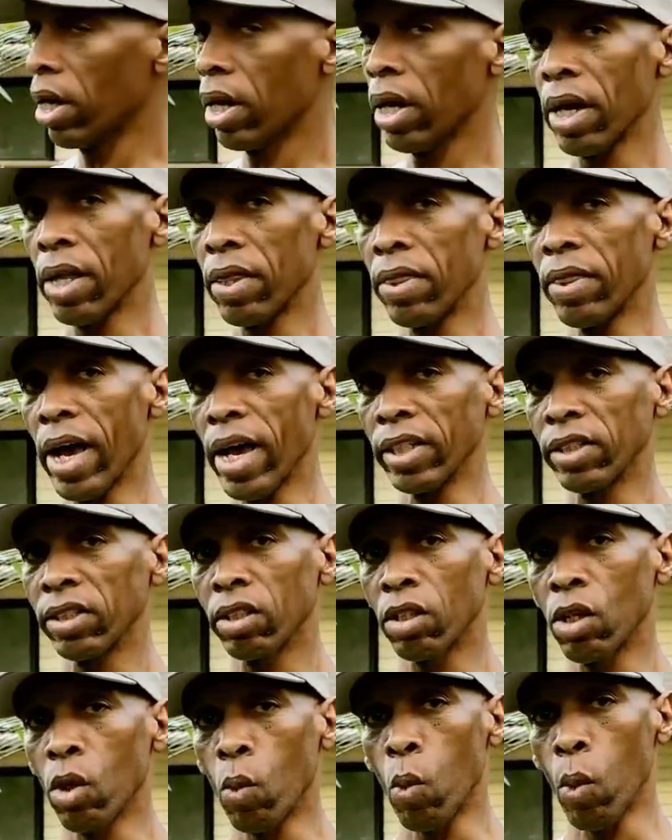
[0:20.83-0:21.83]
and that's
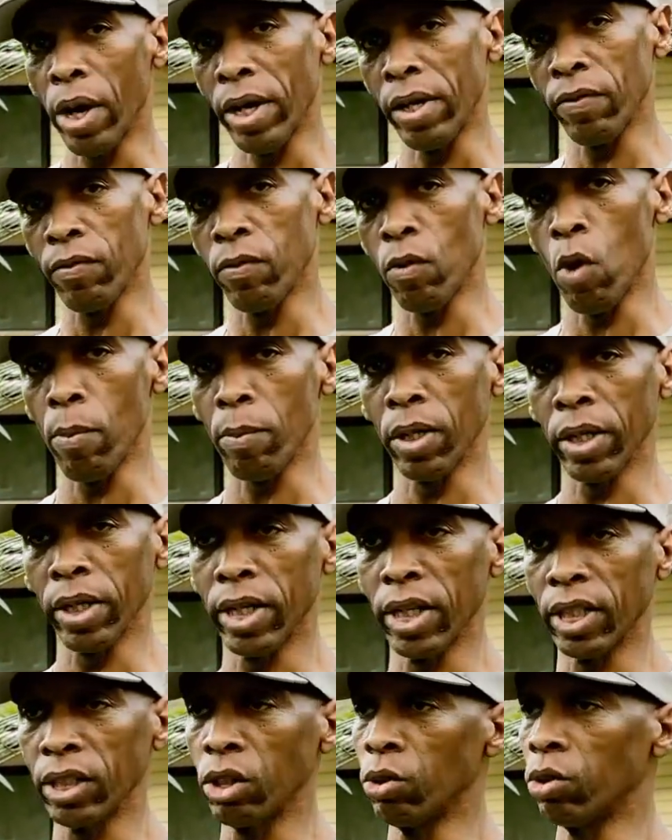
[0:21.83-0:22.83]
the whey formula
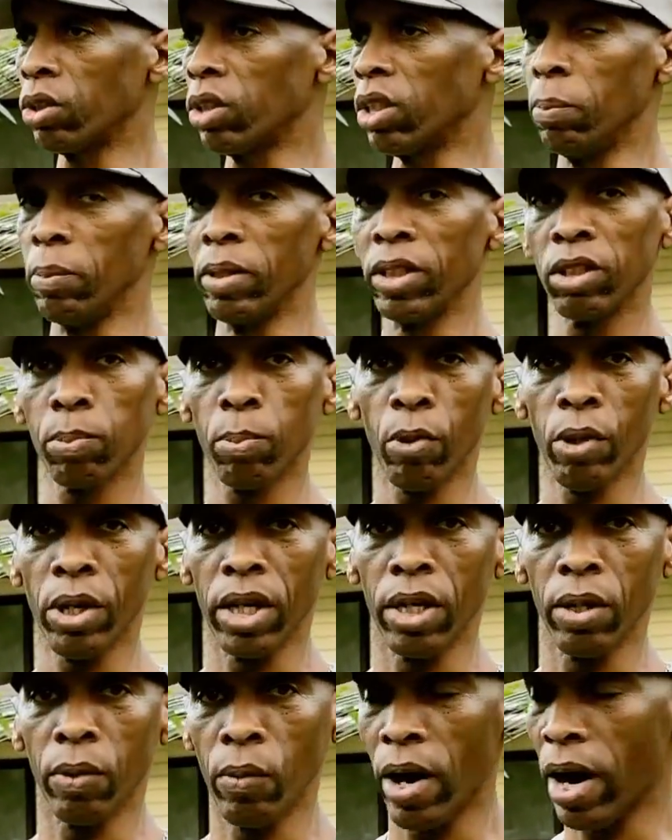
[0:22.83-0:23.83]
that you see me
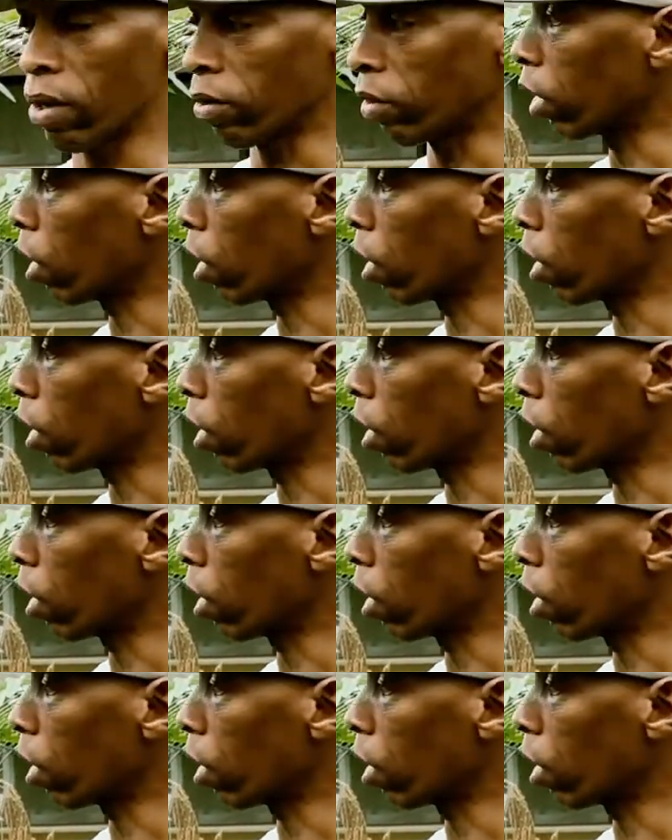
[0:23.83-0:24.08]
spraying around the